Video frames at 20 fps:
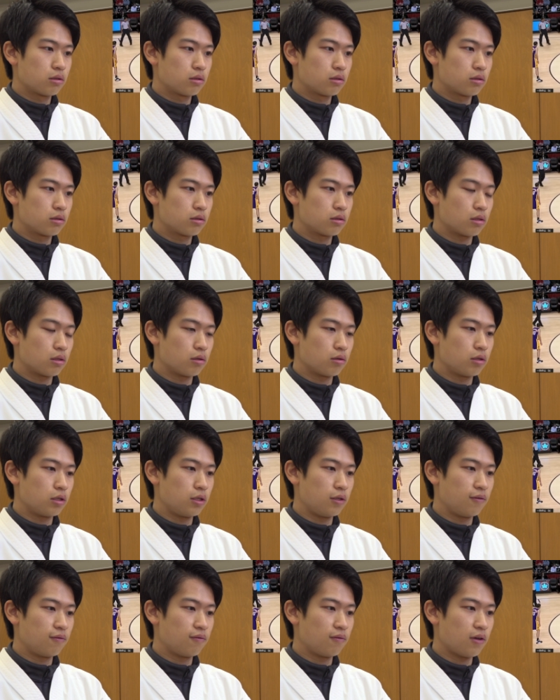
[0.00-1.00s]
So
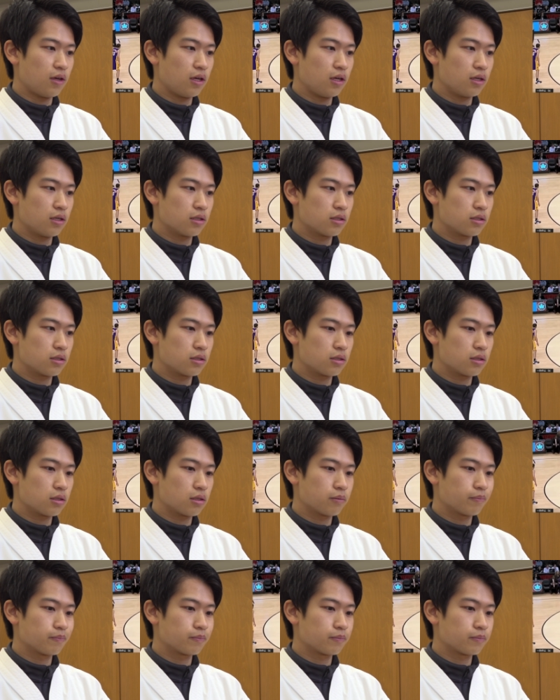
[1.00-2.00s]
he fakes,
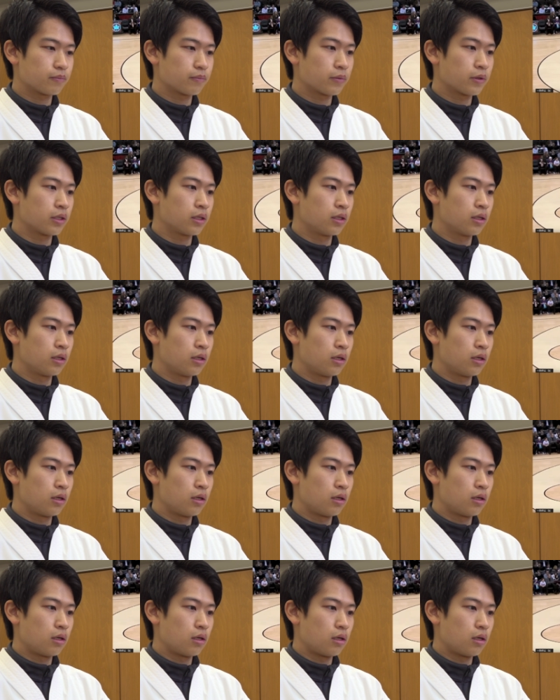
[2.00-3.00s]

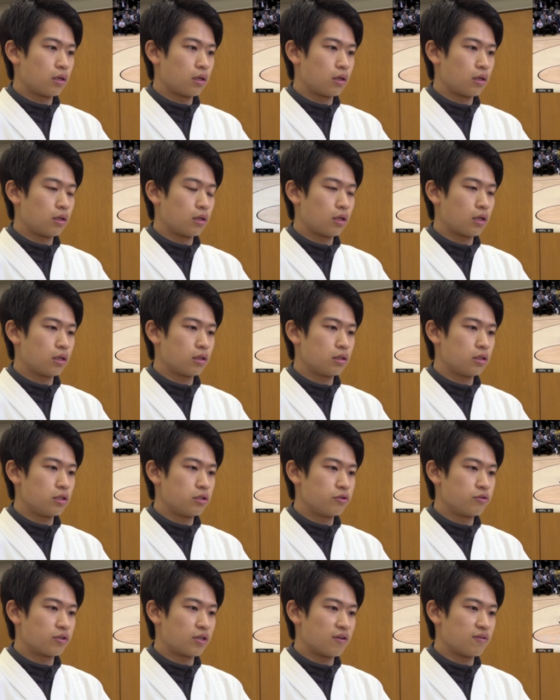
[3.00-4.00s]
and then he
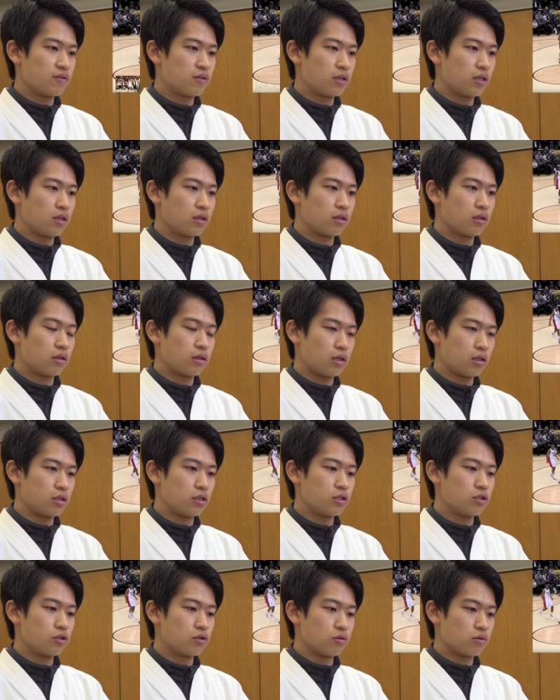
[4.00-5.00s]
drives in, and then
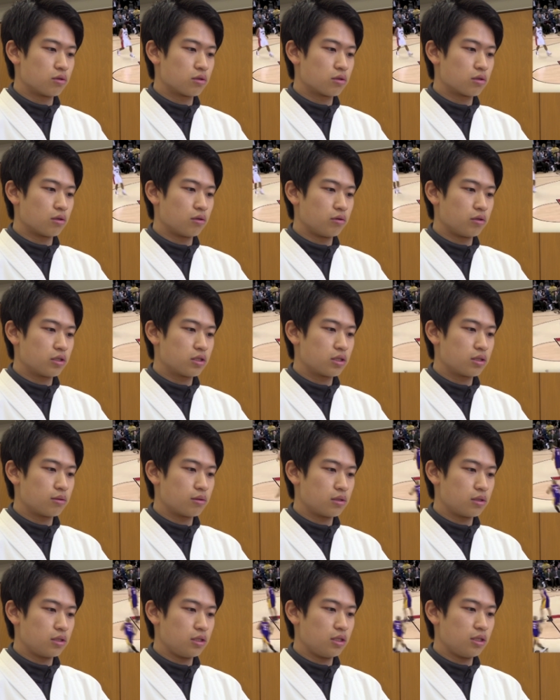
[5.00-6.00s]
he shoots. So this
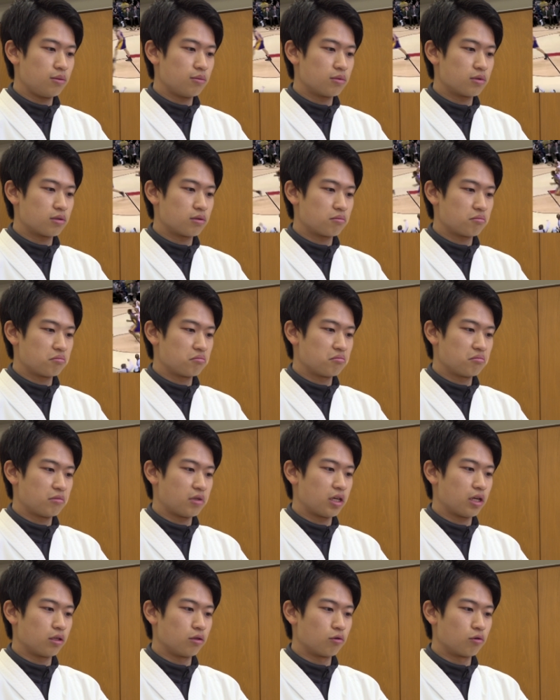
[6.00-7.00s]
seems
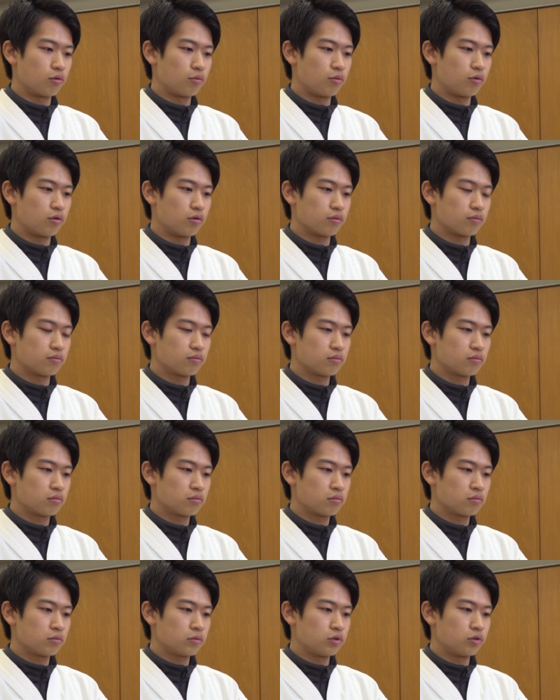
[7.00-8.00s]
like a normal
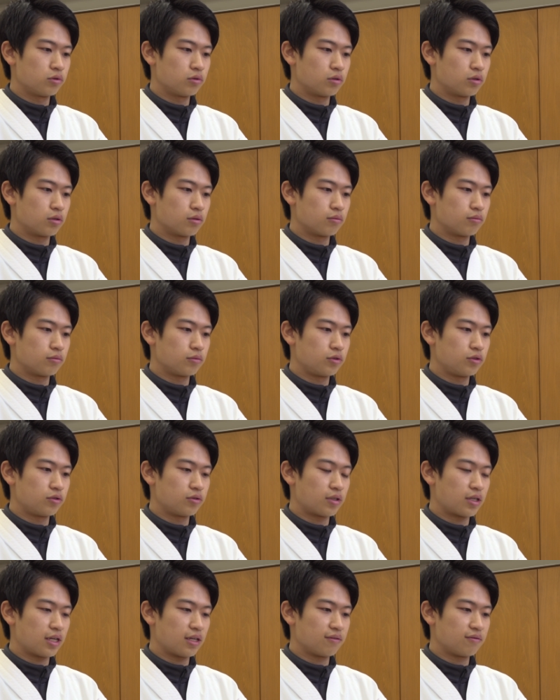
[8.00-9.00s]

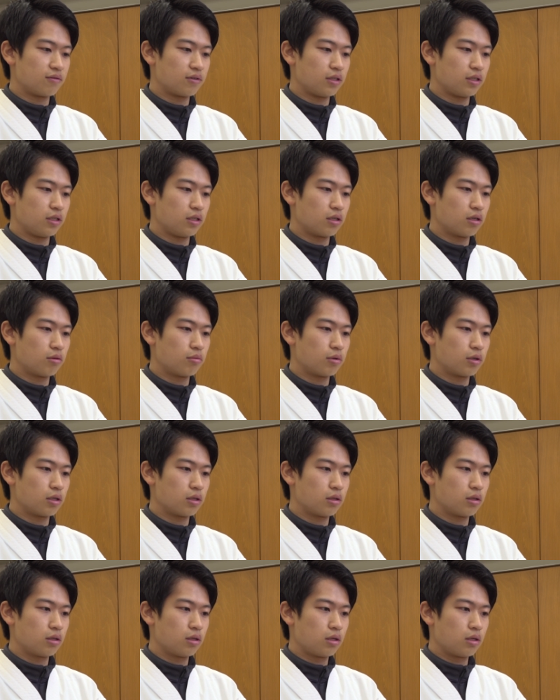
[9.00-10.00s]
drive right here,
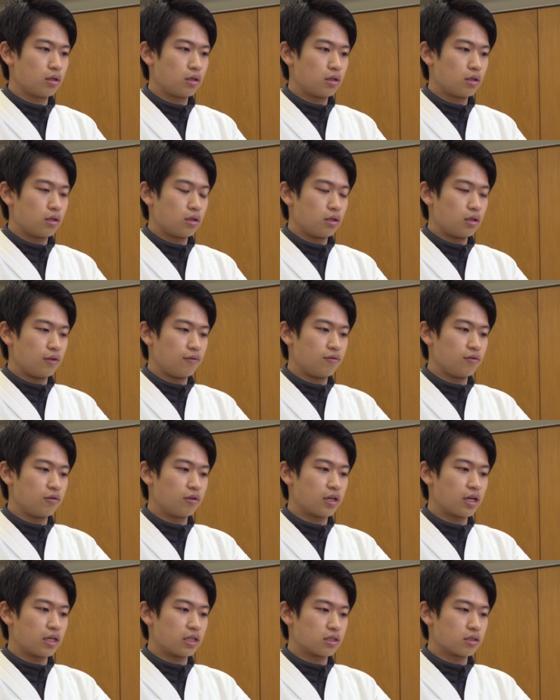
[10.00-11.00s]
but if you look at it